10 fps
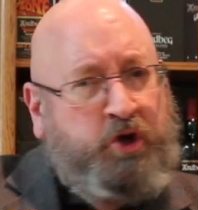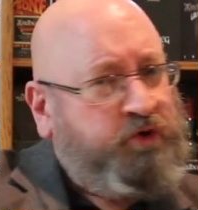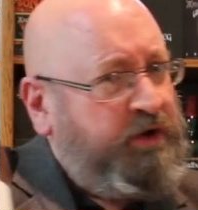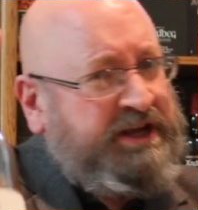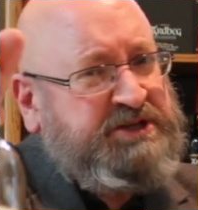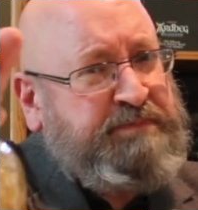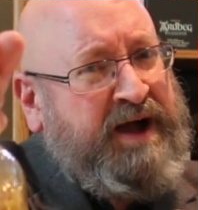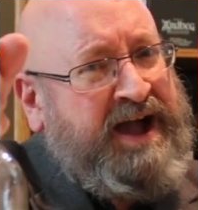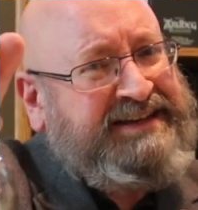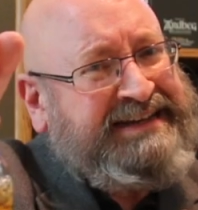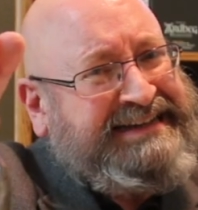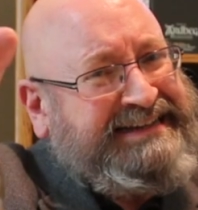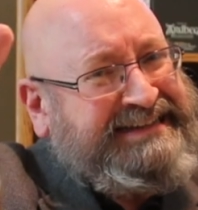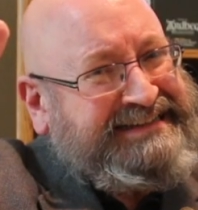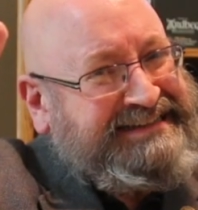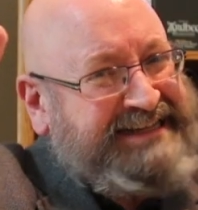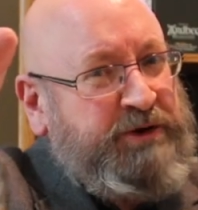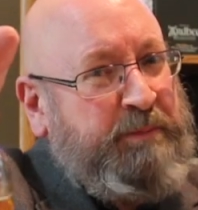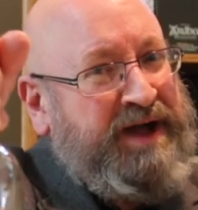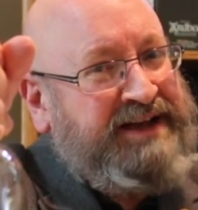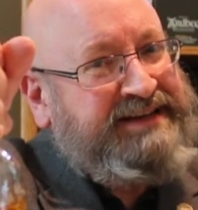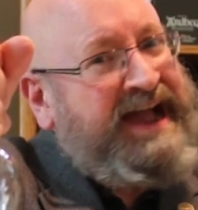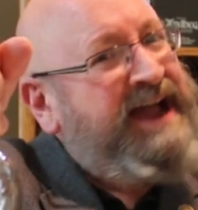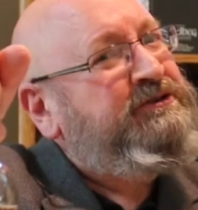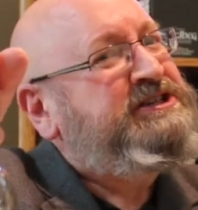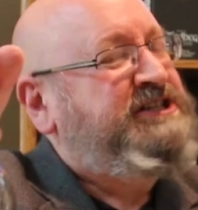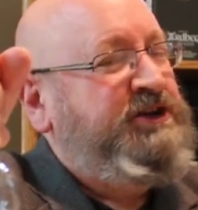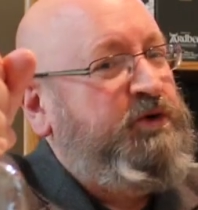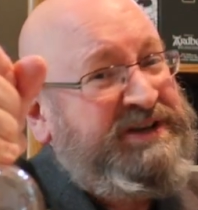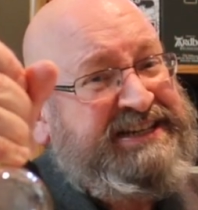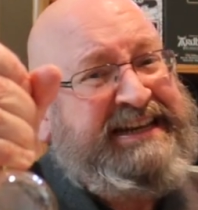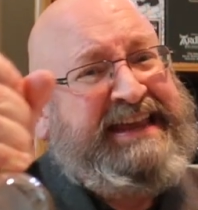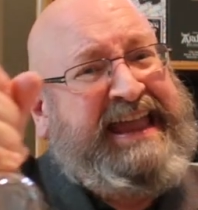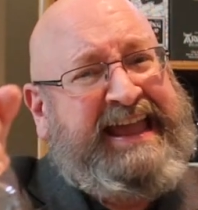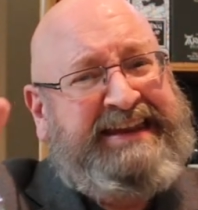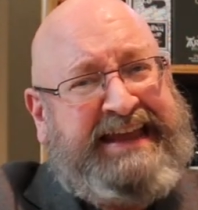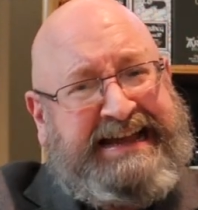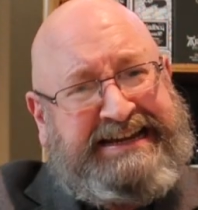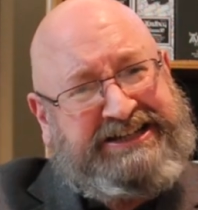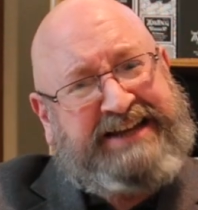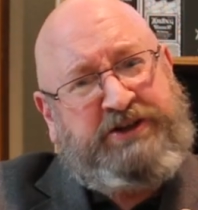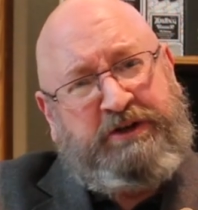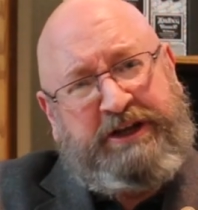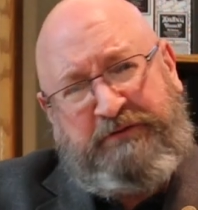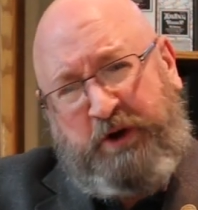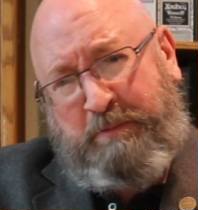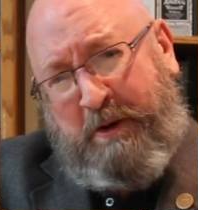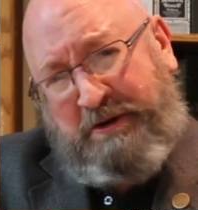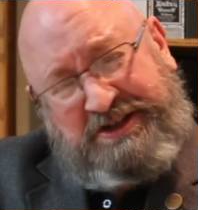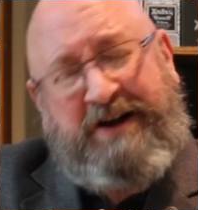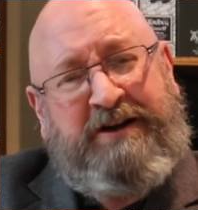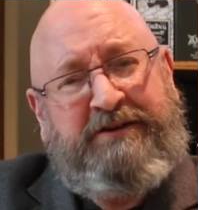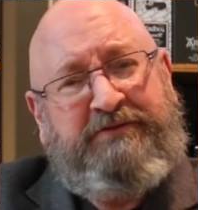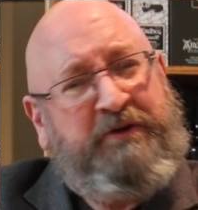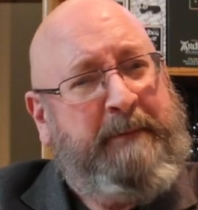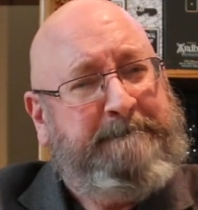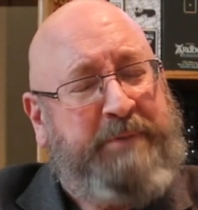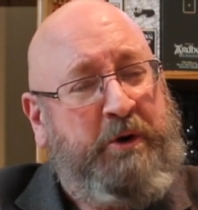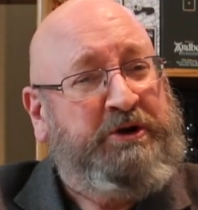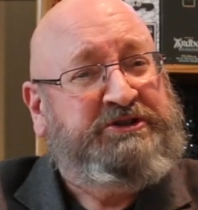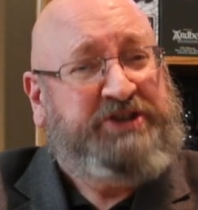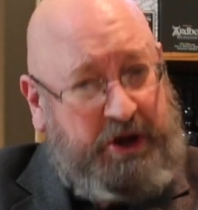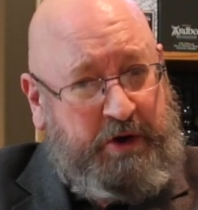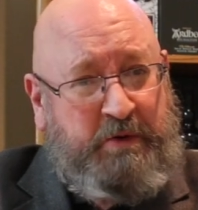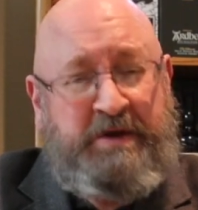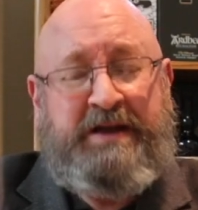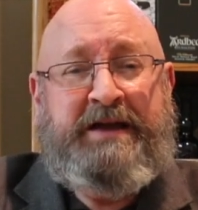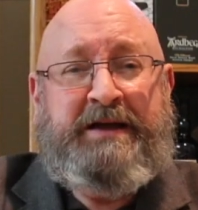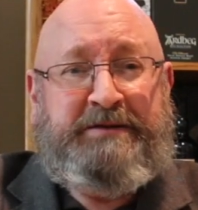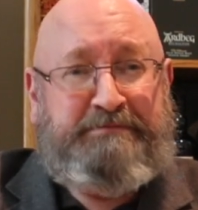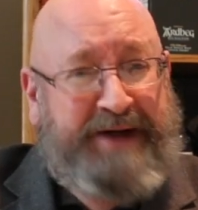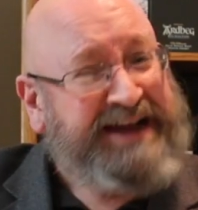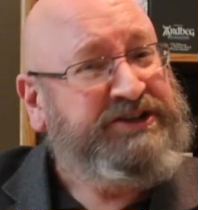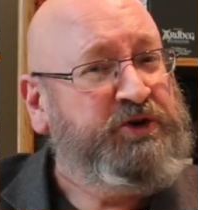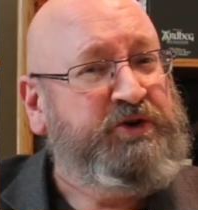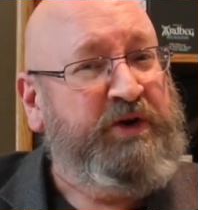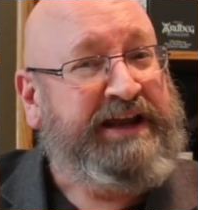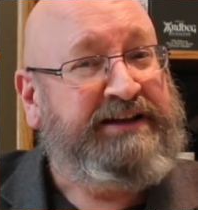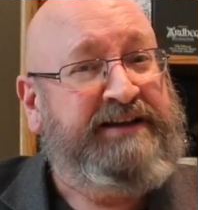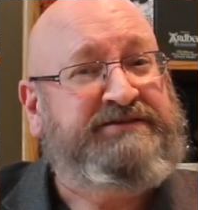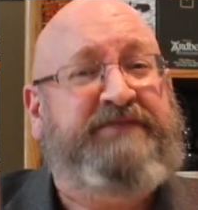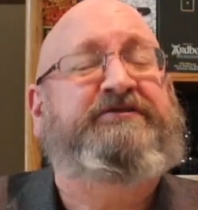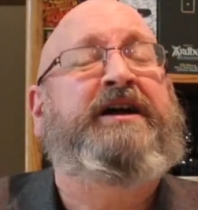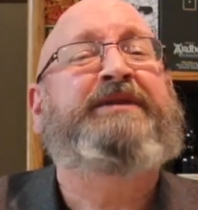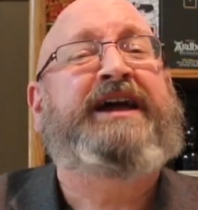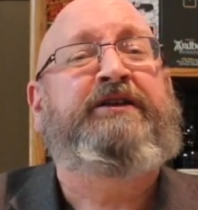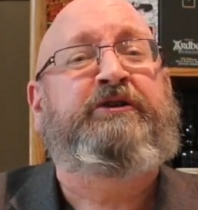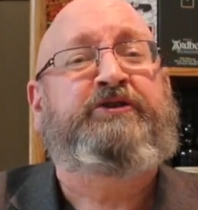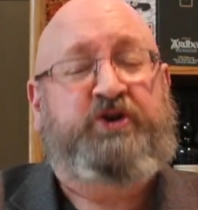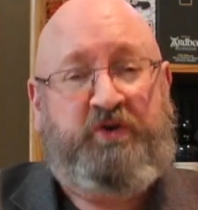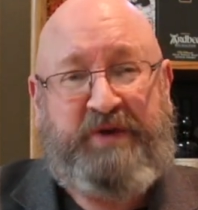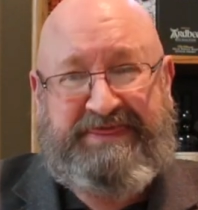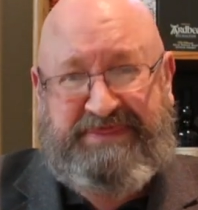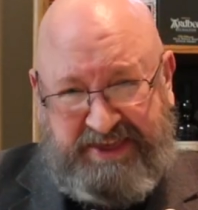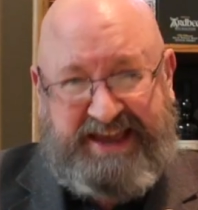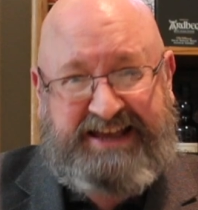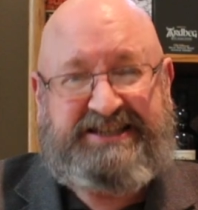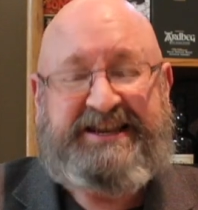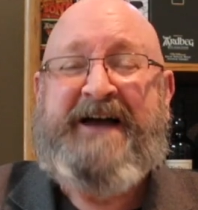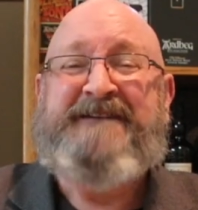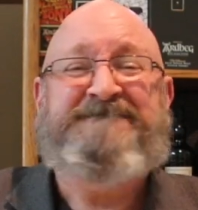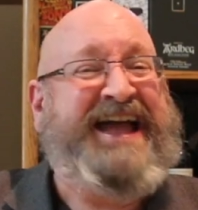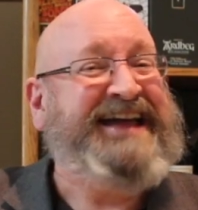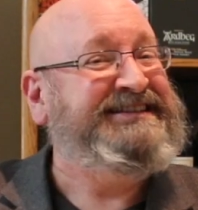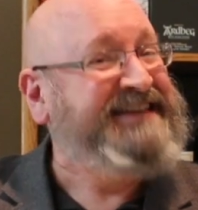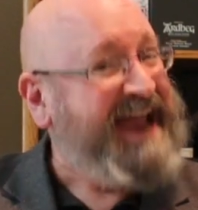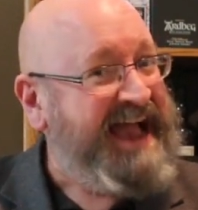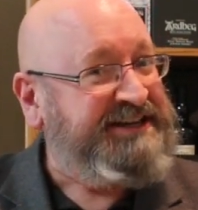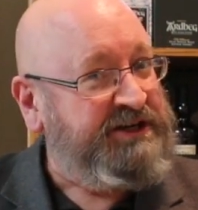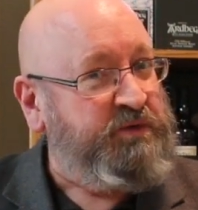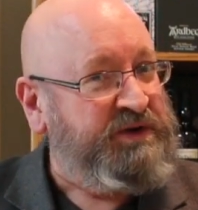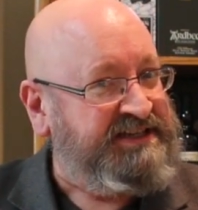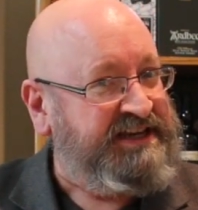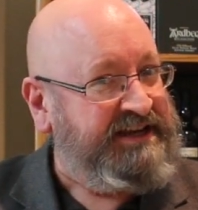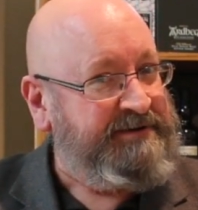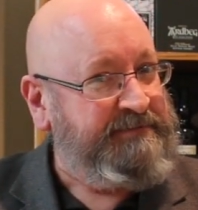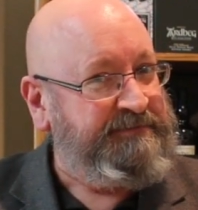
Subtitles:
Green Spot, Single Pot Irish Still Whiskey, and Chateau Leoville Barton from Bordeaux, my two great loves have come together to create this fantastic whiskey.